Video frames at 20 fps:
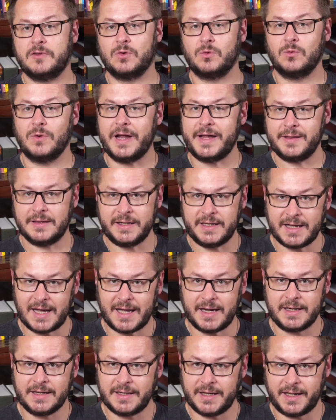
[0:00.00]
of the rightly
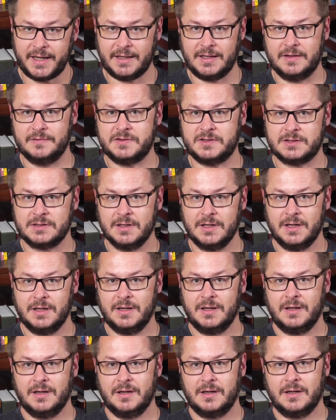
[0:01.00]
guided caliphs,
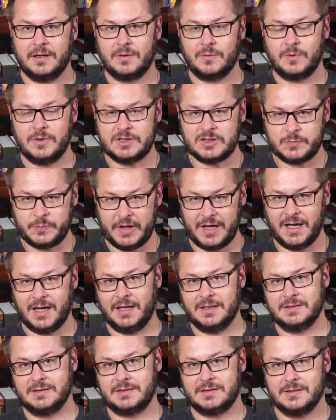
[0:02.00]

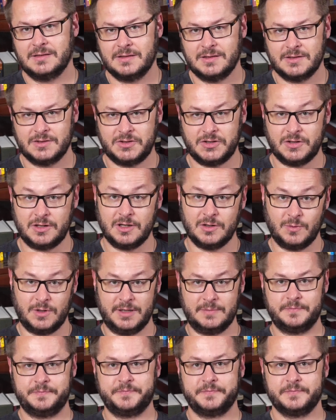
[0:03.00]
responds to
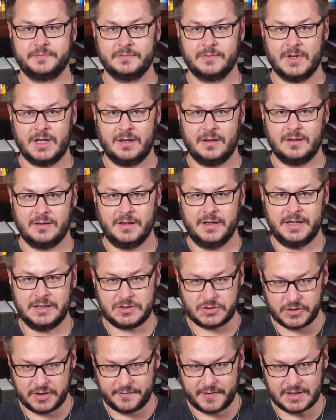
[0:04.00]
Urwa. The
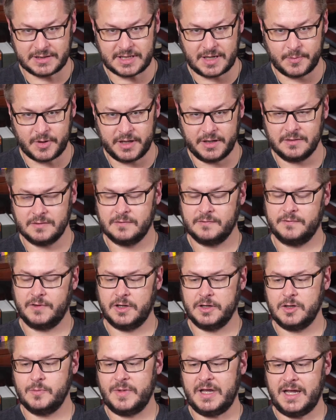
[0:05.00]
History of At-Tabari,
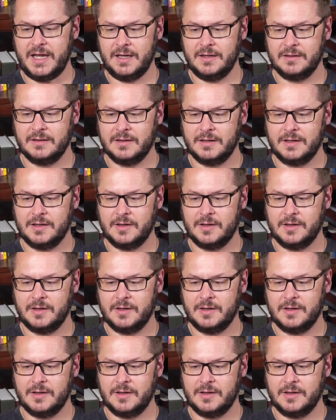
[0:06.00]
Volume 8,